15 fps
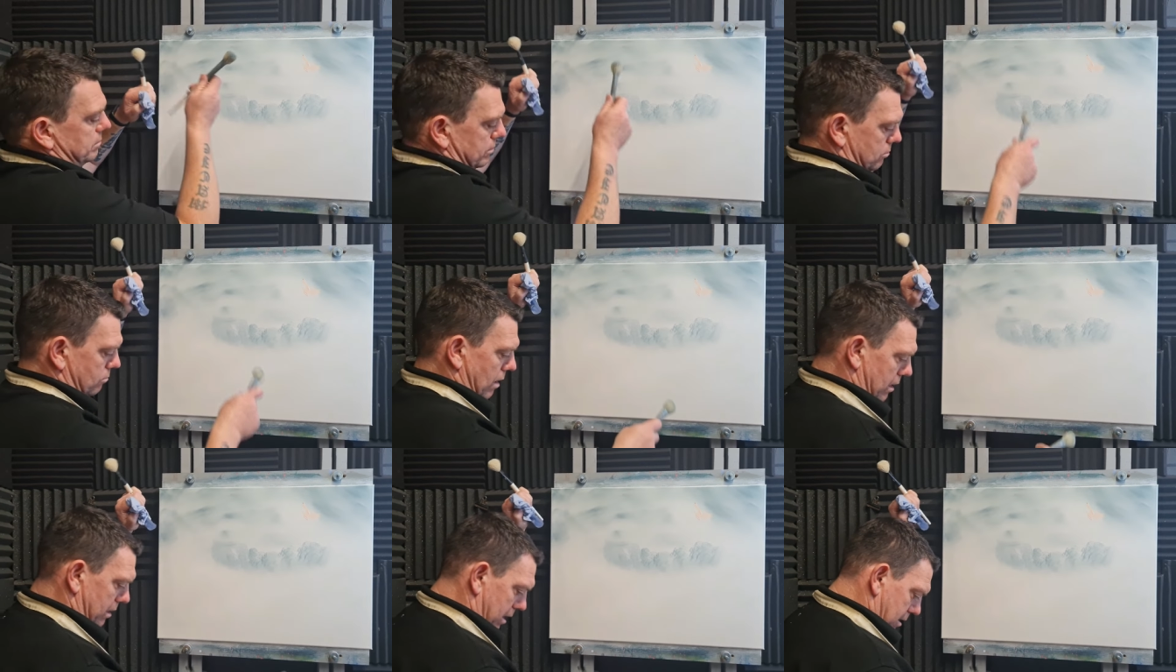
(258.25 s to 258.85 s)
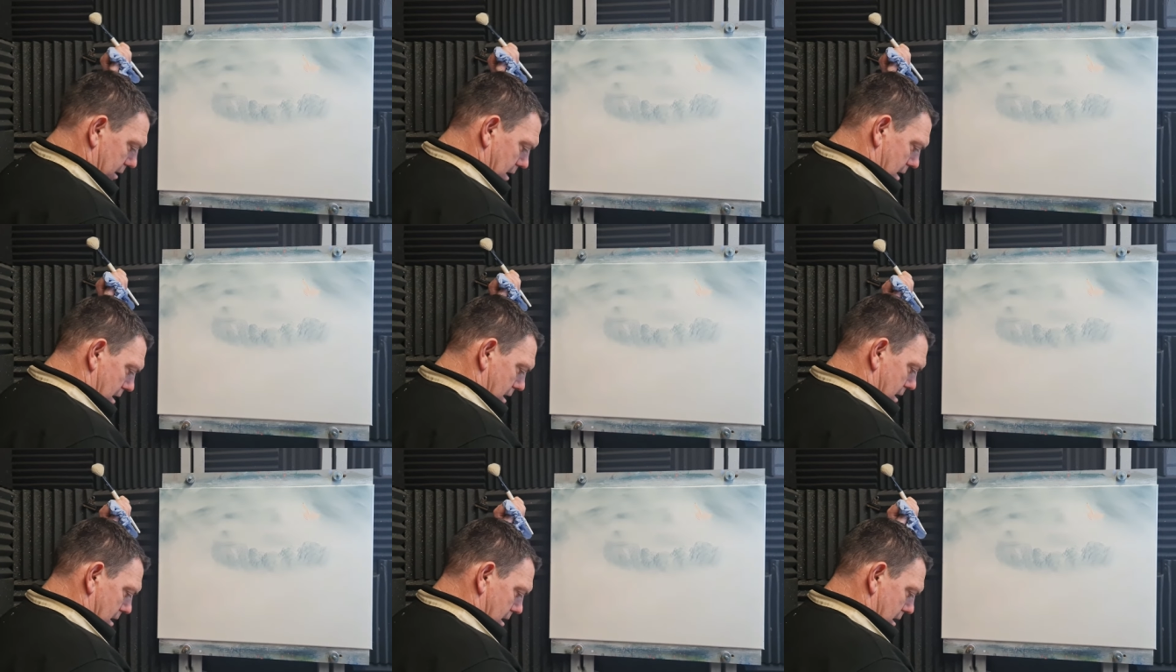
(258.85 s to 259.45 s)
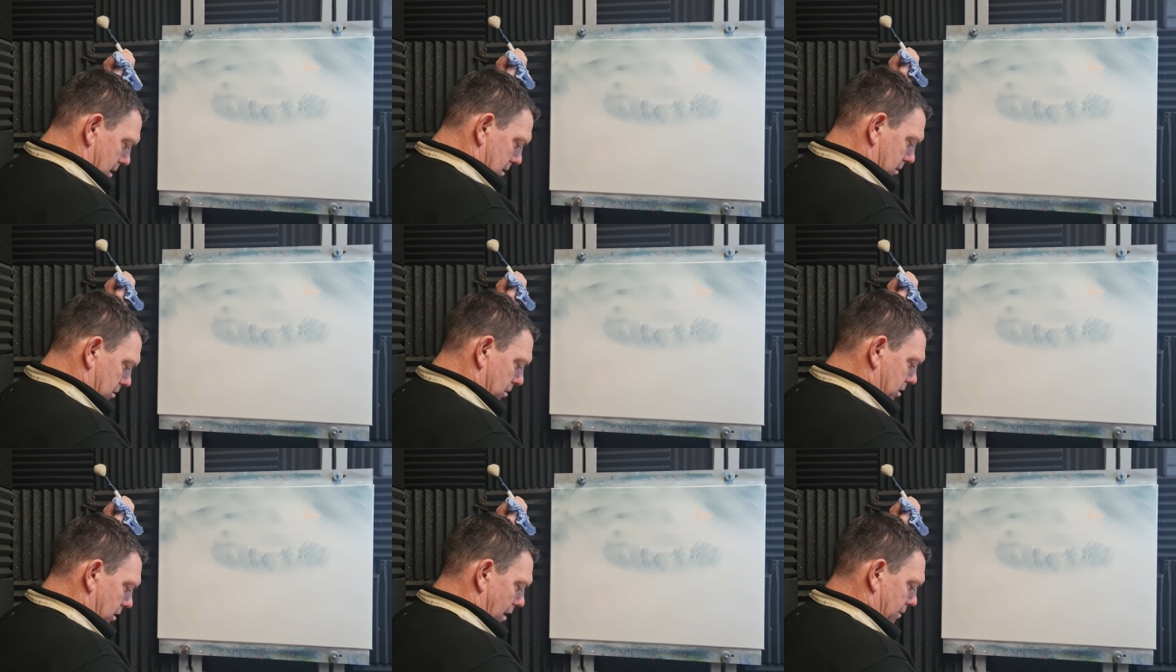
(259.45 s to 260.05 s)
That's why it's
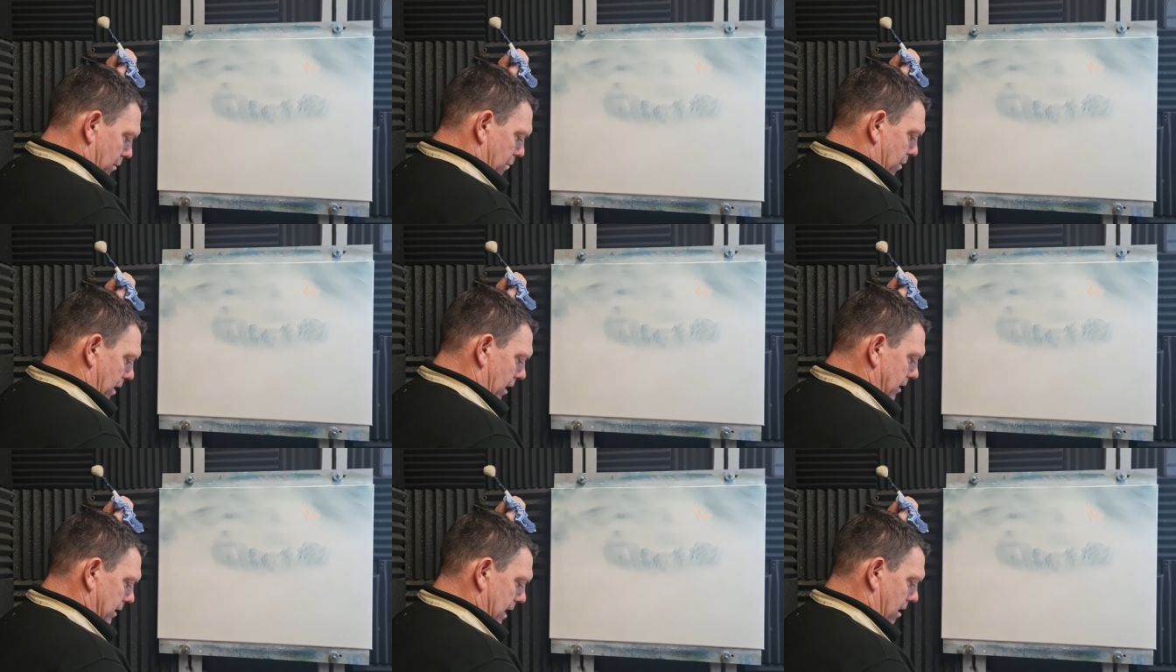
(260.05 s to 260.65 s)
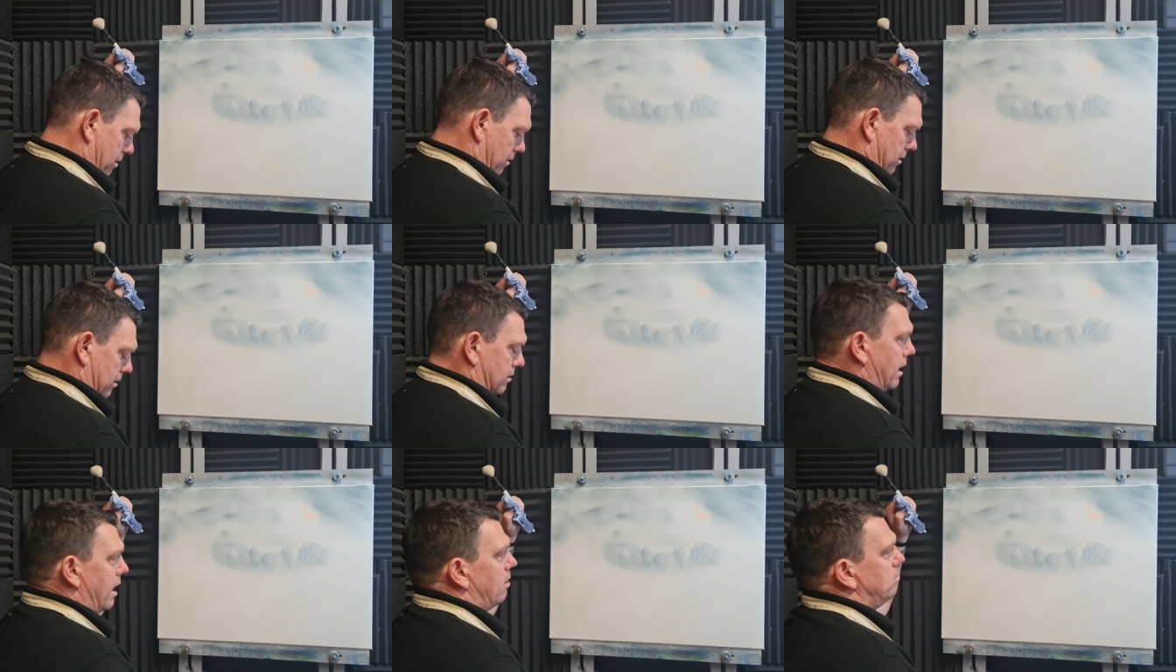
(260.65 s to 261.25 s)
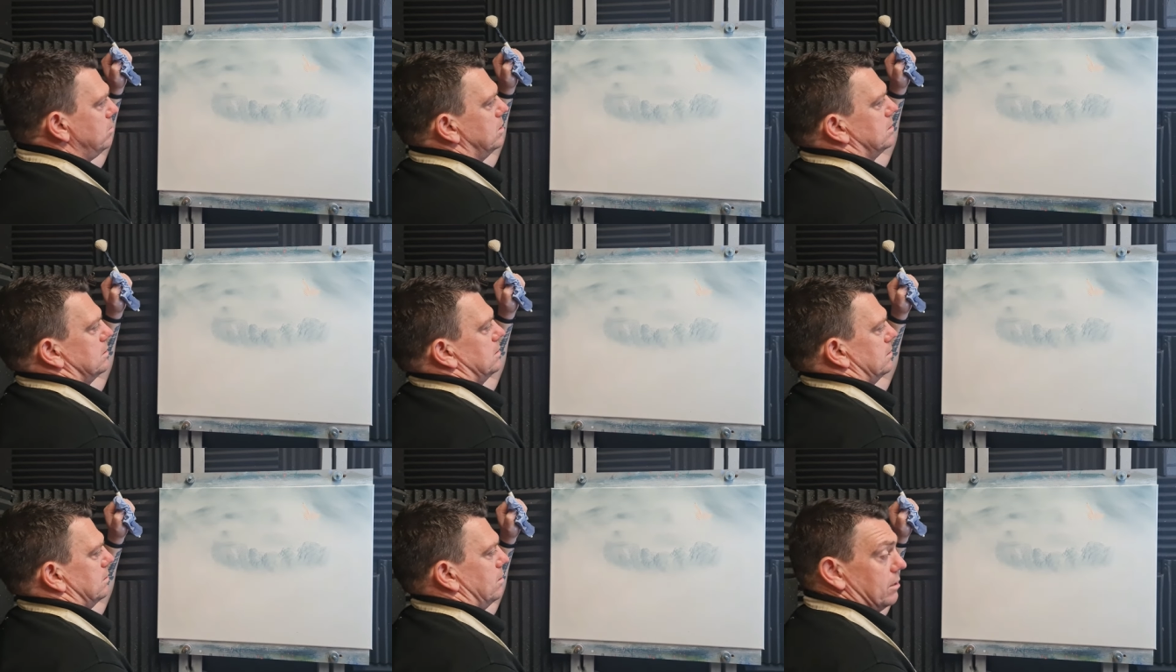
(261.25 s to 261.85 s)
good to have the palette down on the ground,
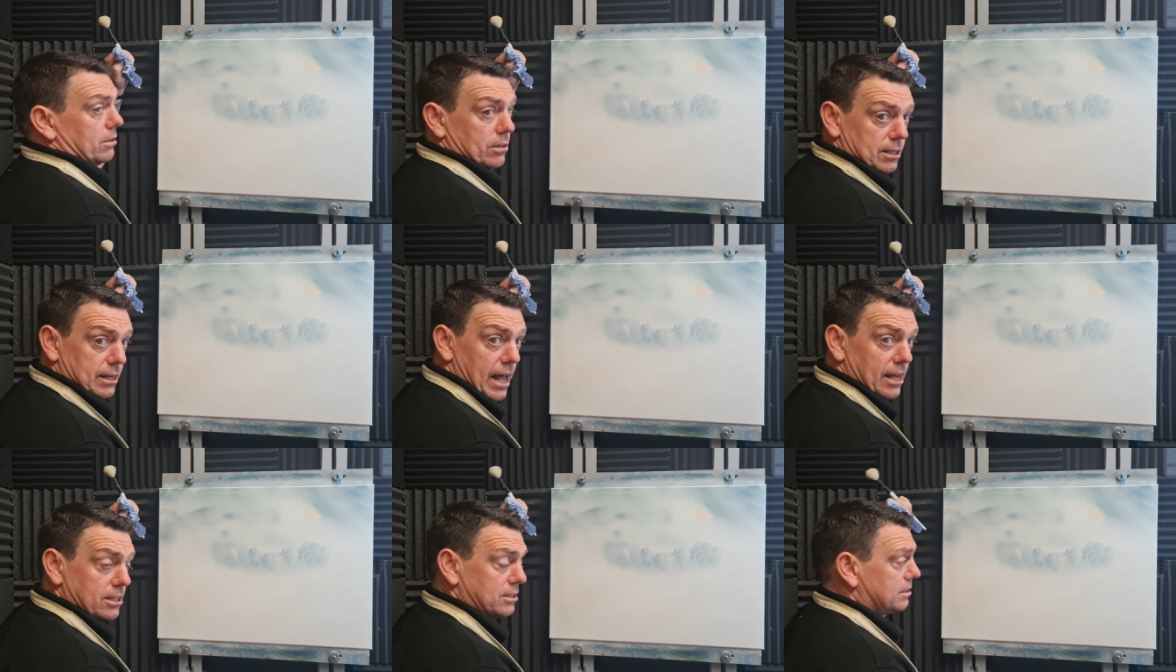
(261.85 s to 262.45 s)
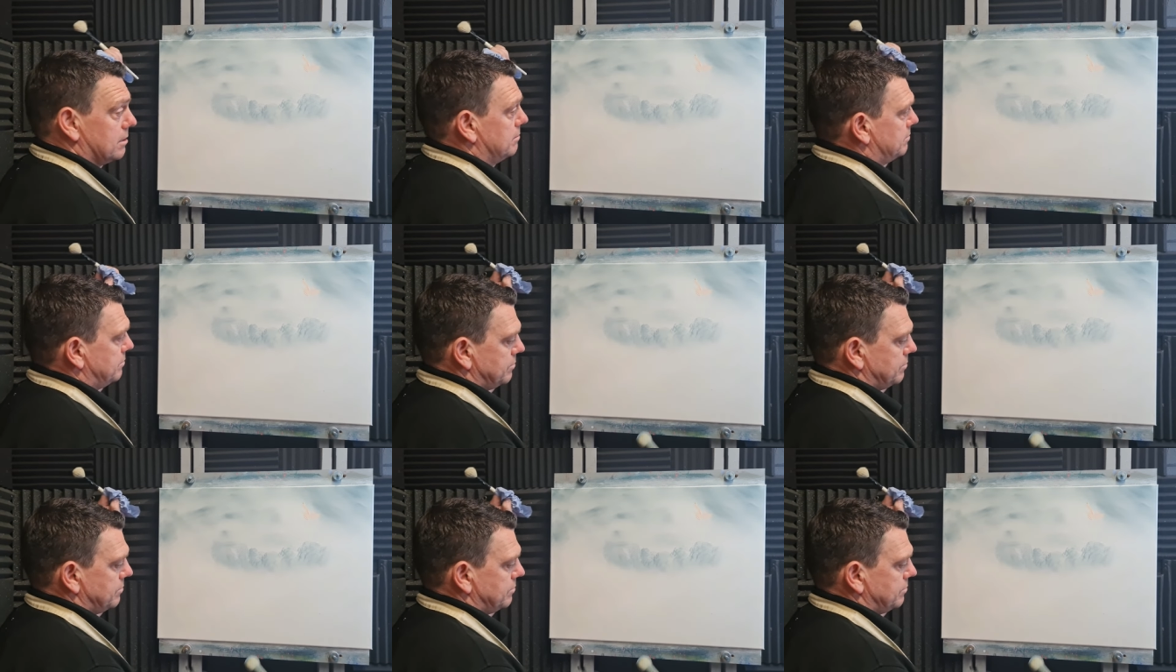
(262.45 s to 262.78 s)
on the desk.